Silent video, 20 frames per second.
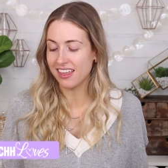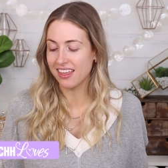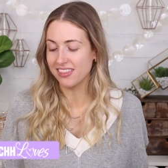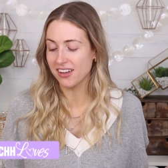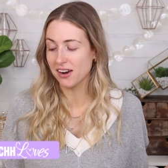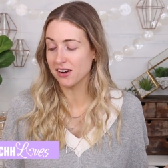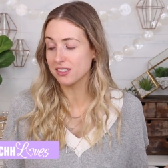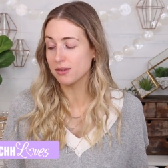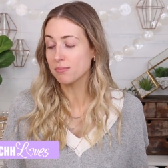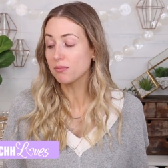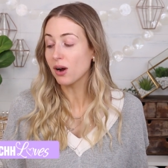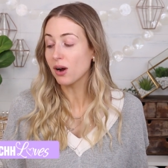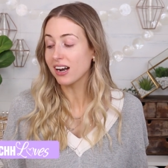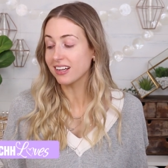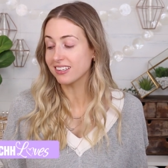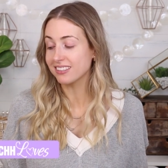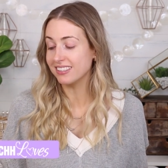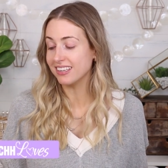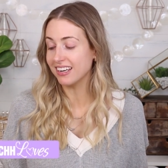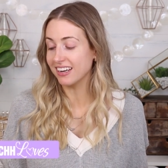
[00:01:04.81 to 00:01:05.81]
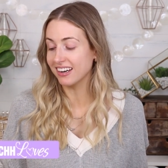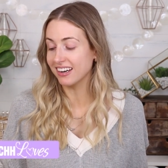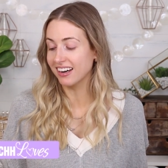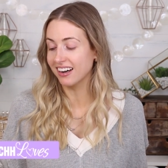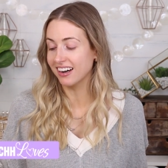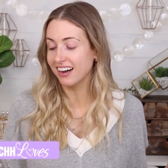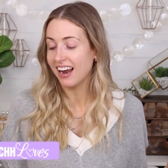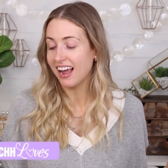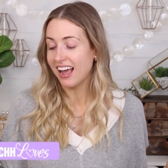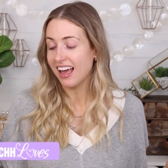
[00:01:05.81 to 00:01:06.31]
And there are some products in
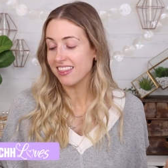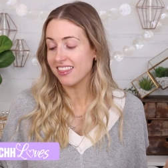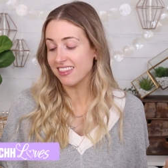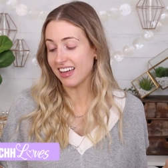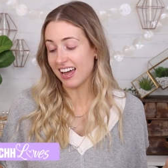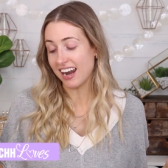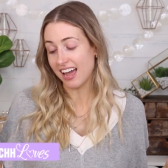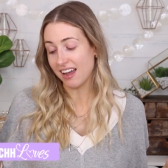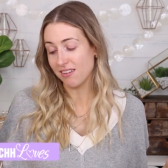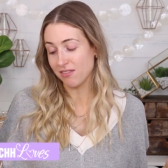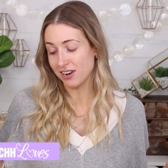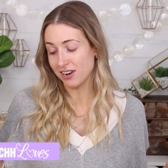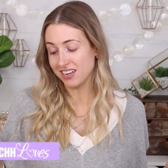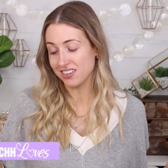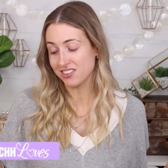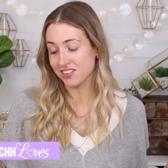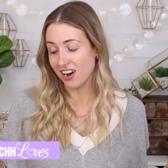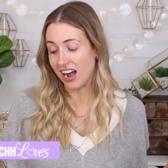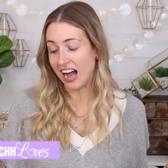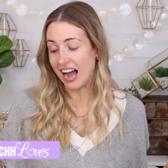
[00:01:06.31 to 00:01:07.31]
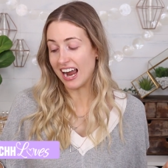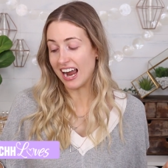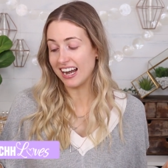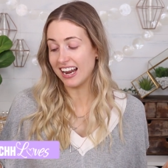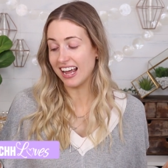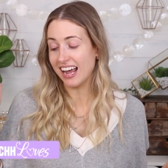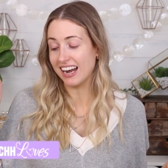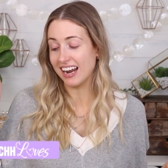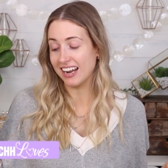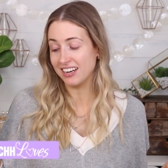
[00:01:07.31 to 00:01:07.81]
here that I've already
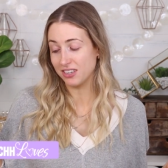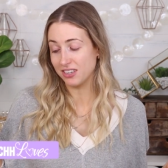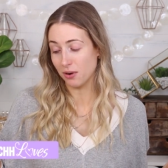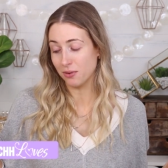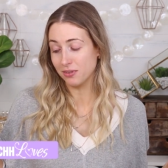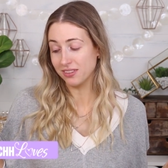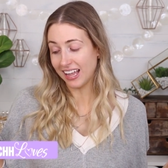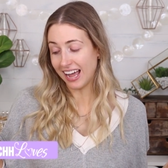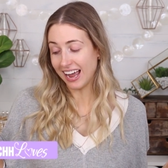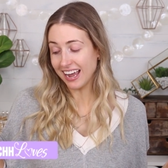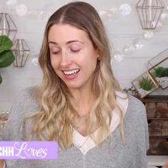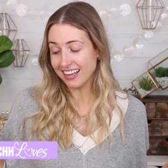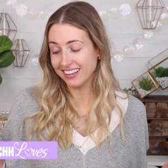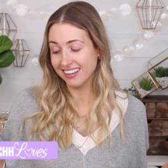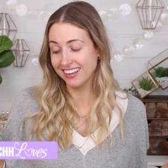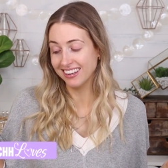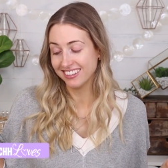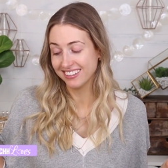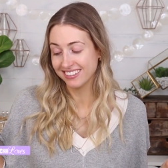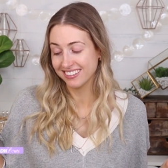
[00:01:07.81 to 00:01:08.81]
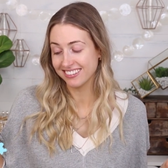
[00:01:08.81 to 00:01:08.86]
tried and I don't like.